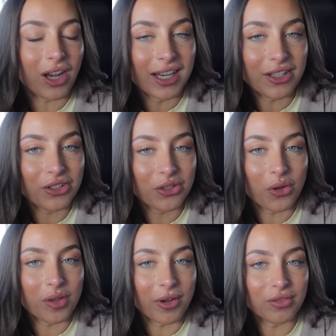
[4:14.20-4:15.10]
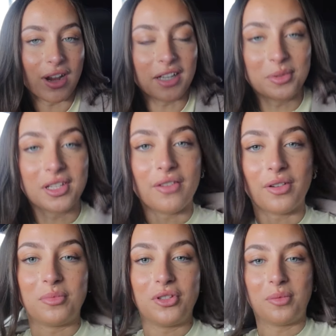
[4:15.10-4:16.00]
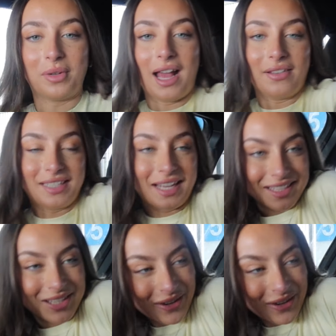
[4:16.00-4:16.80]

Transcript: I literally just got the most random stuff. I'm sorry, I'm gonna have to take this